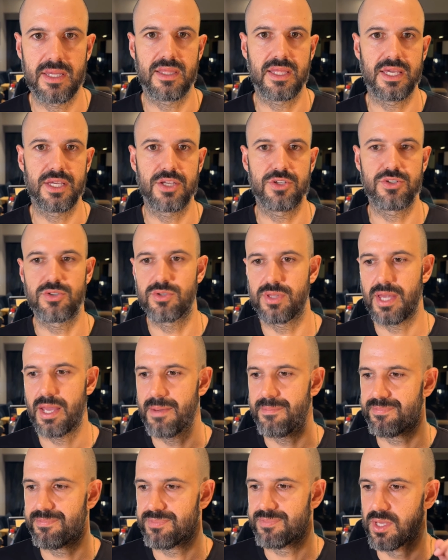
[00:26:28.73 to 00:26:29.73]
the issue there.
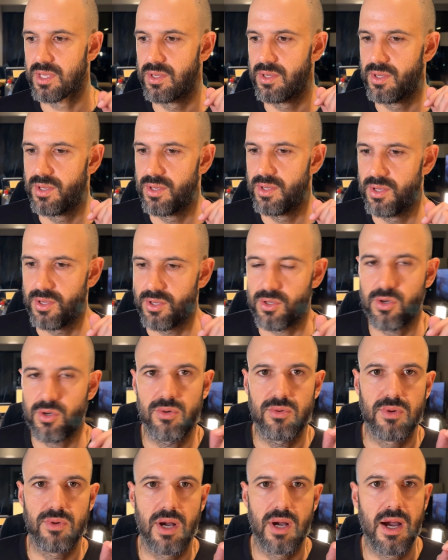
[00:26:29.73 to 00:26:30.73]

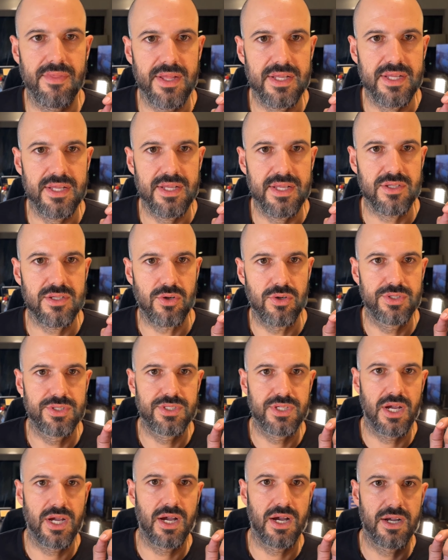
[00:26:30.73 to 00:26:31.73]
Cool. That's a good
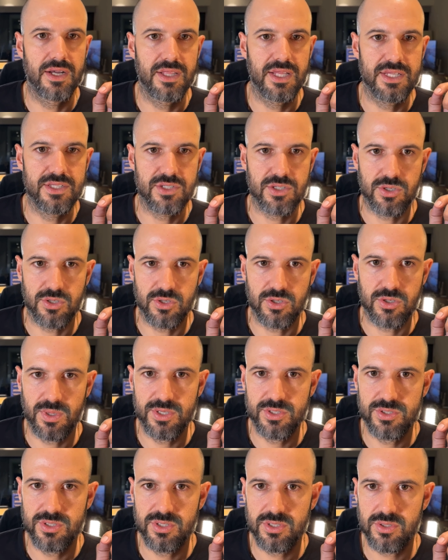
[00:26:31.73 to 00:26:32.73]

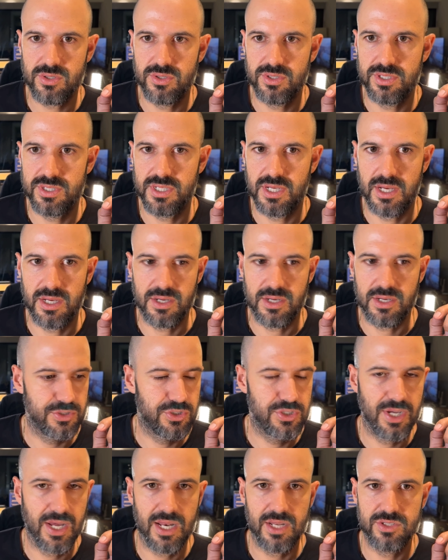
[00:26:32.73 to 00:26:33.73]
question. Good
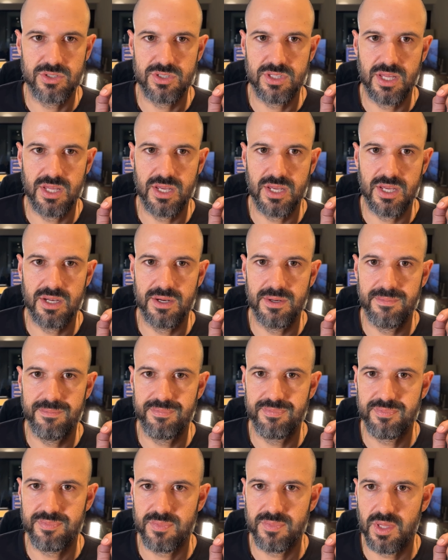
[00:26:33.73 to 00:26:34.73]
challenge there.
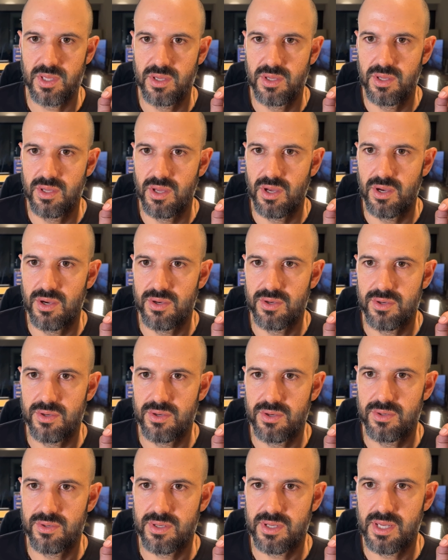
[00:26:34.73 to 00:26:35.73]

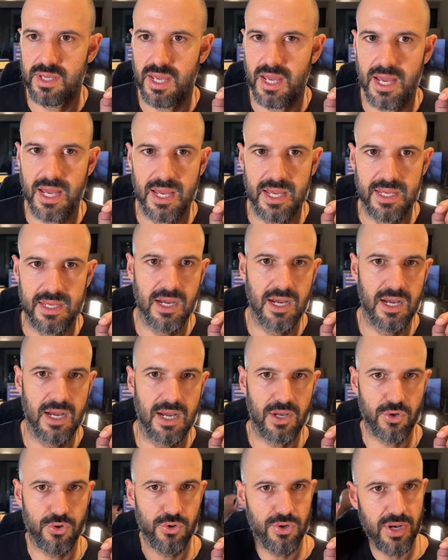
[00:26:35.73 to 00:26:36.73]
Okay.
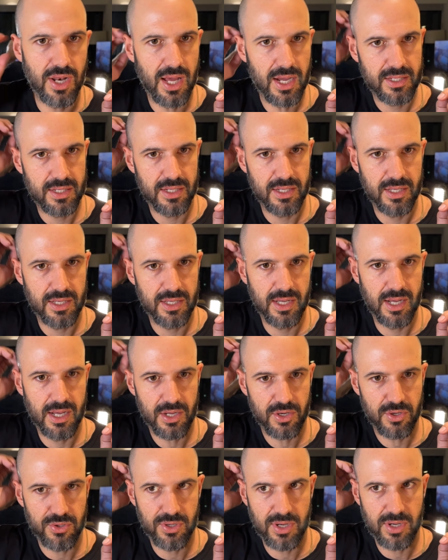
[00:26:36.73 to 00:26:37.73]
Good luck.
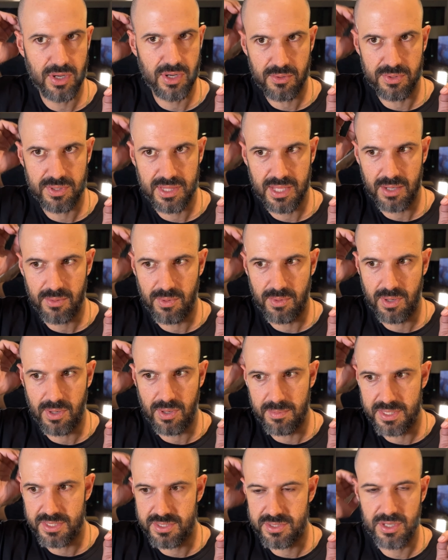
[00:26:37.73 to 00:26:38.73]
Good luck with that one,
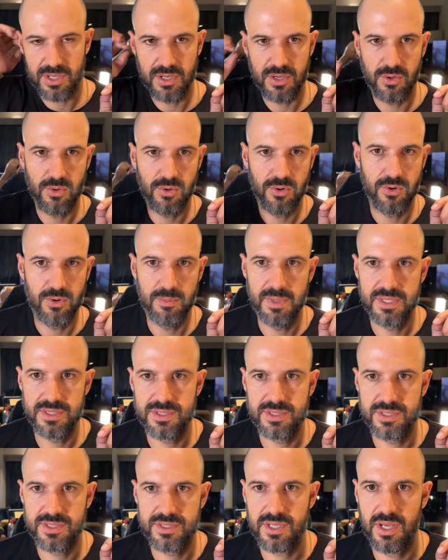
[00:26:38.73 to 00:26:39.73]
Mr. or
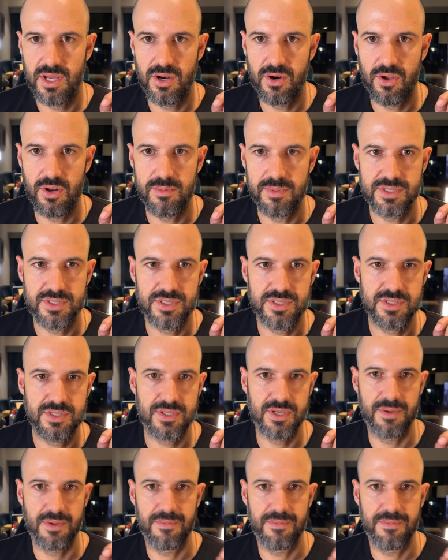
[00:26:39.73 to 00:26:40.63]
Miss Anonymous.